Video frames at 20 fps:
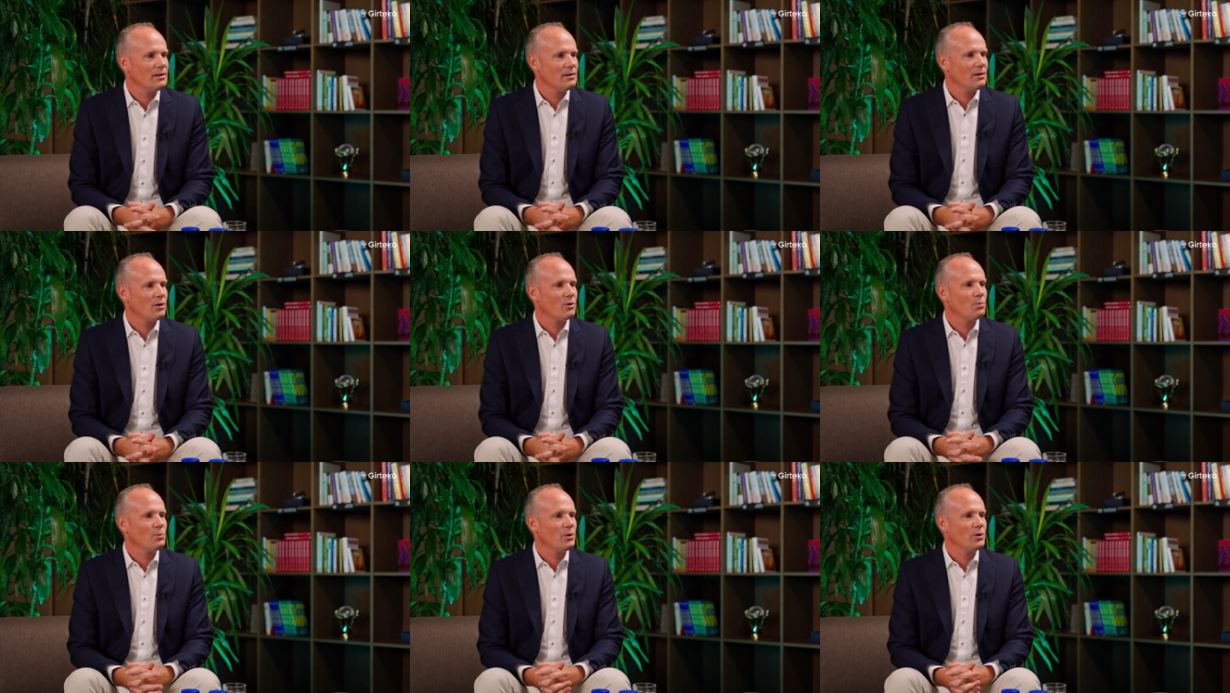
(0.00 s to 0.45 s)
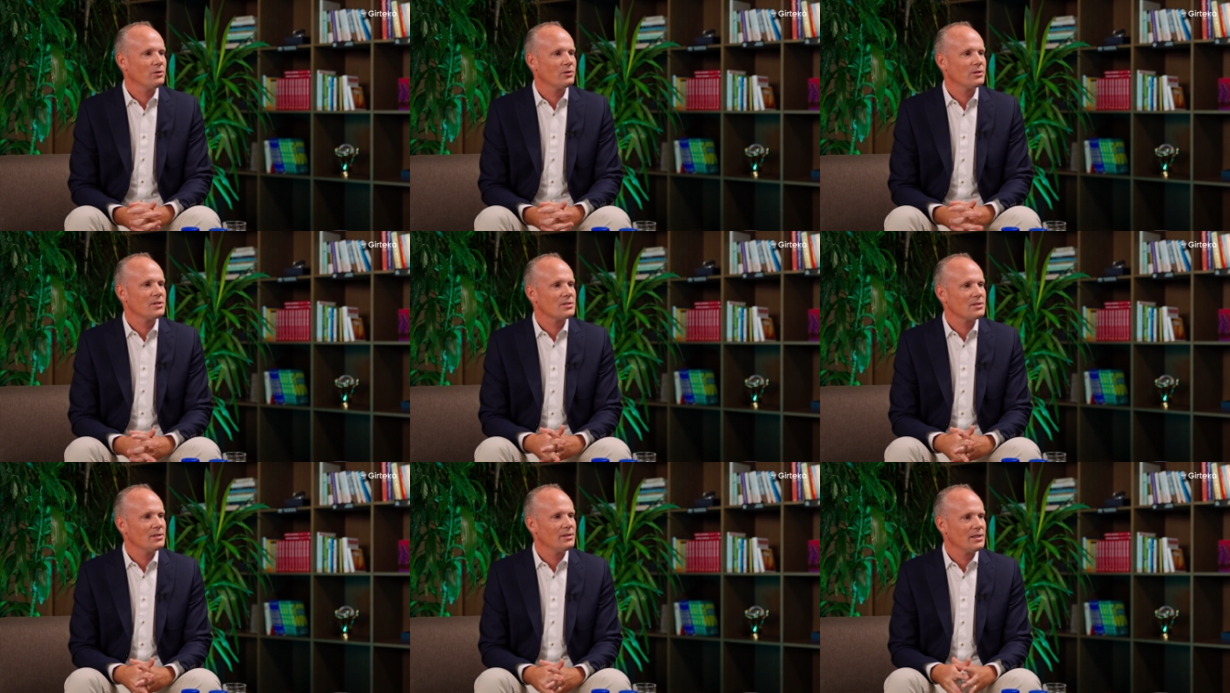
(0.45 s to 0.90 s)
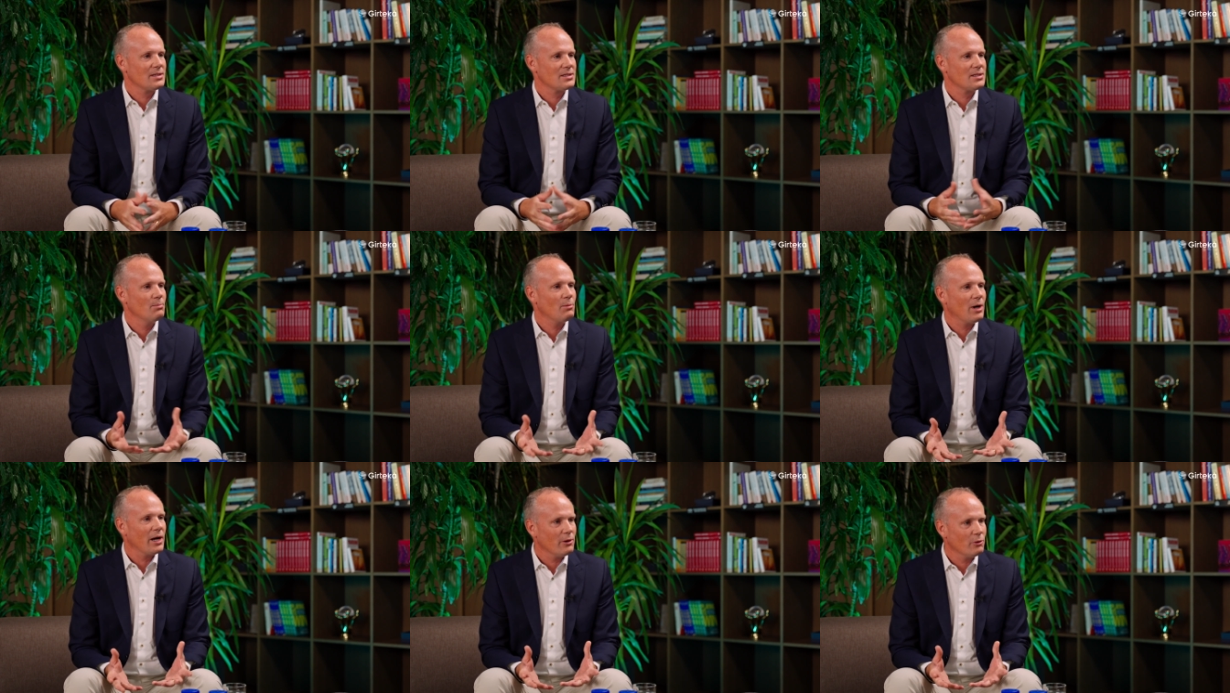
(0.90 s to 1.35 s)
our product is
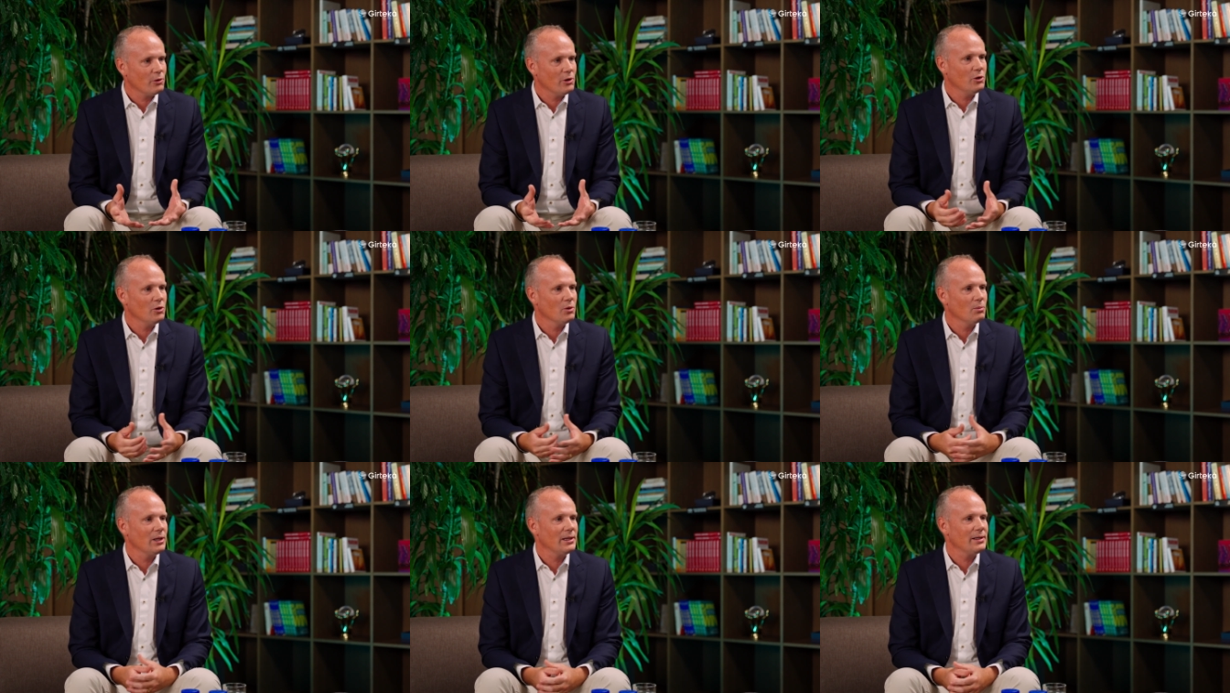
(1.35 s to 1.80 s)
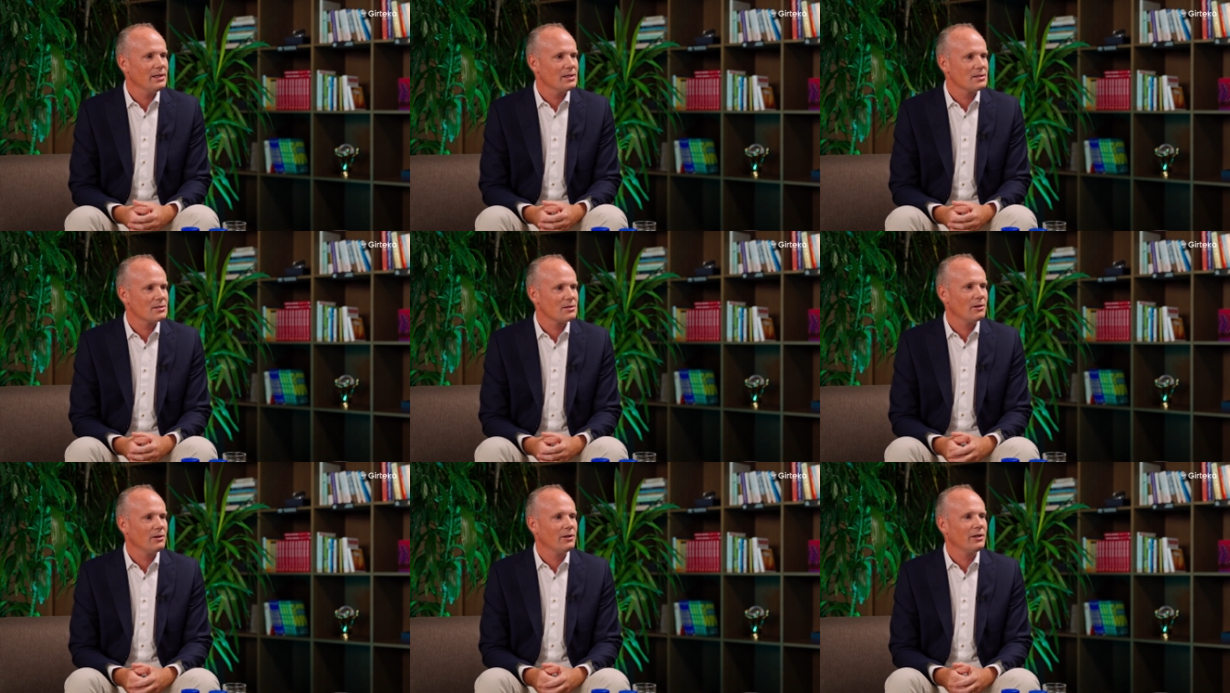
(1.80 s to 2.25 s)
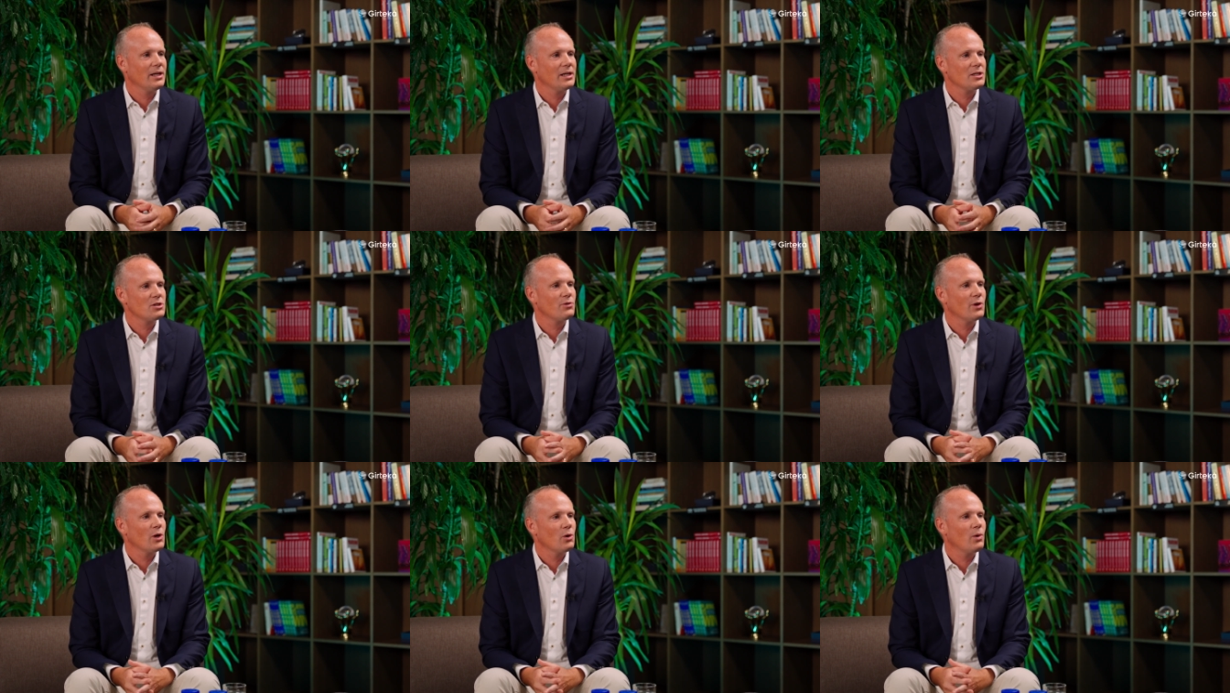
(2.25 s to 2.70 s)
Neste My Renewable Diesel and
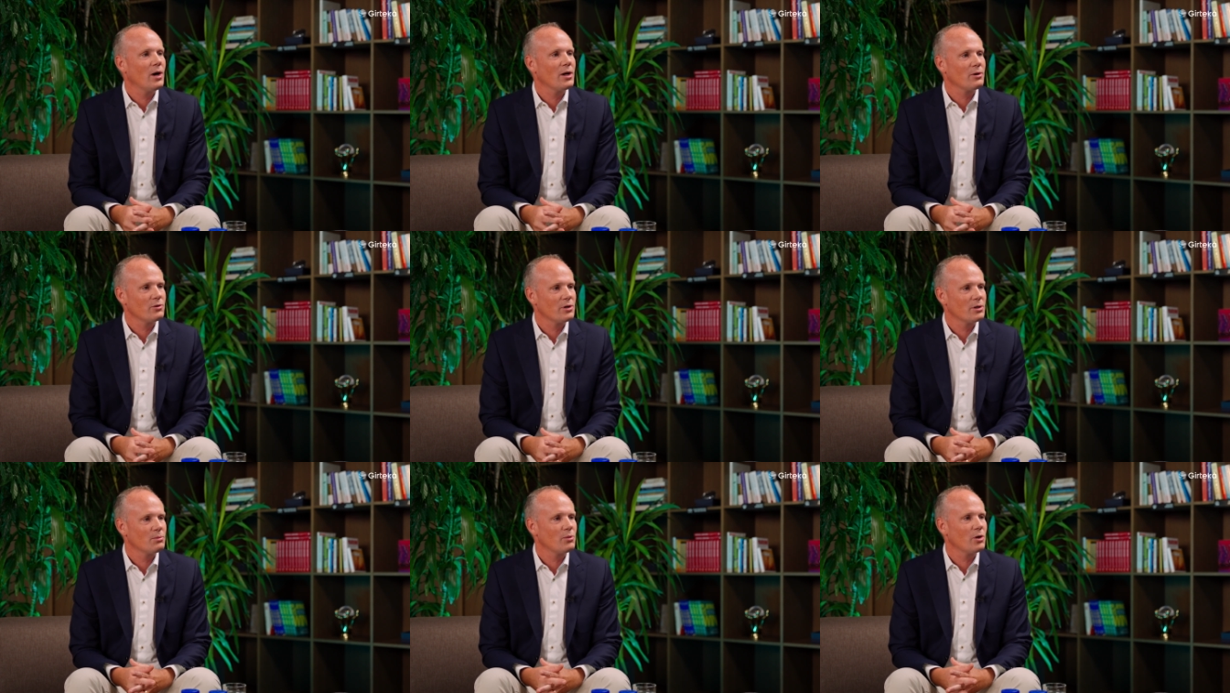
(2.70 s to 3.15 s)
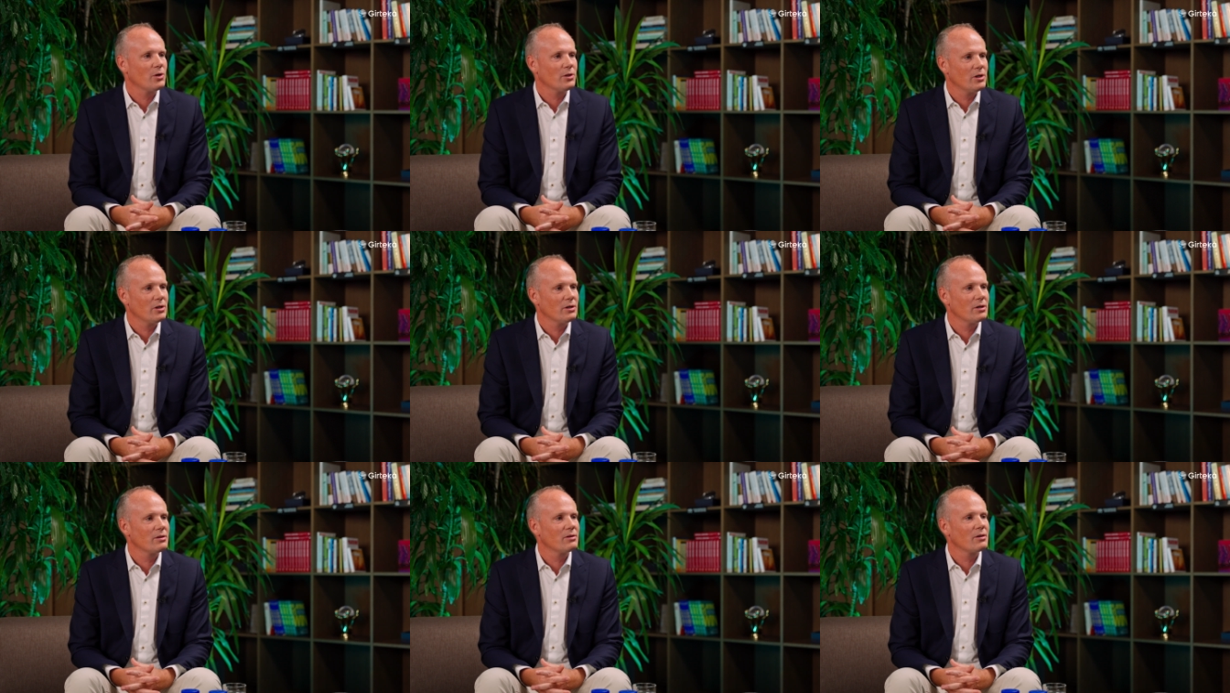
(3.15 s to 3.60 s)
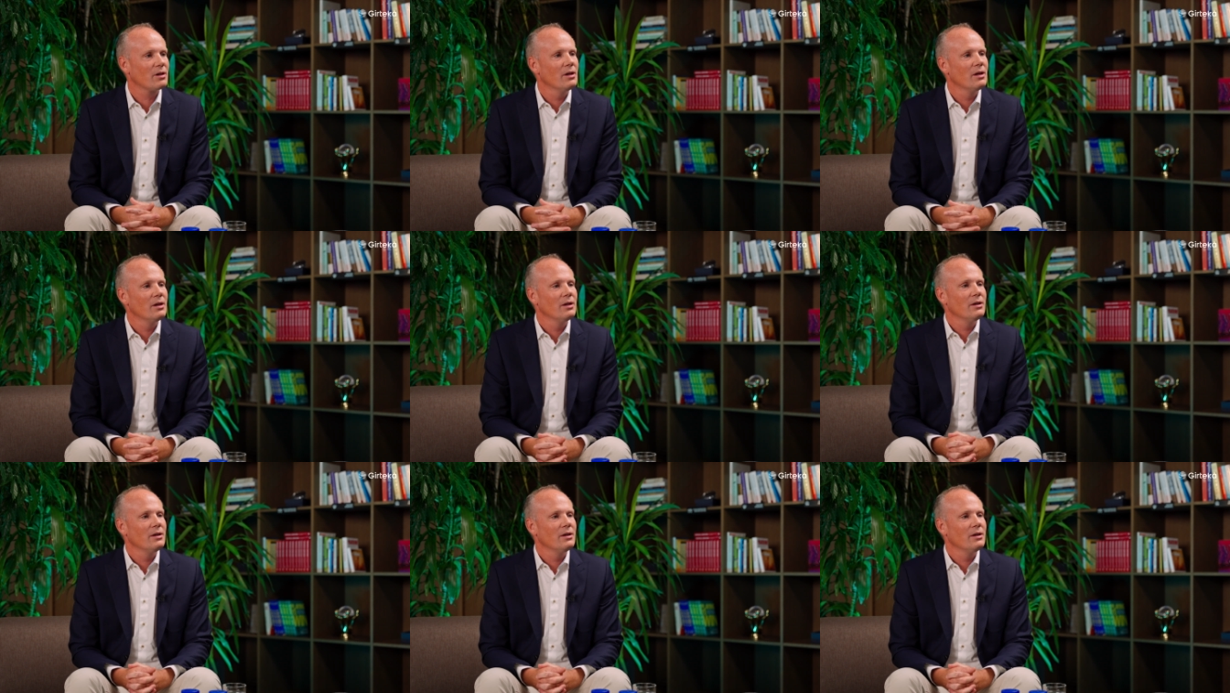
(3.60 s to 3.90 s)
HVO100 product.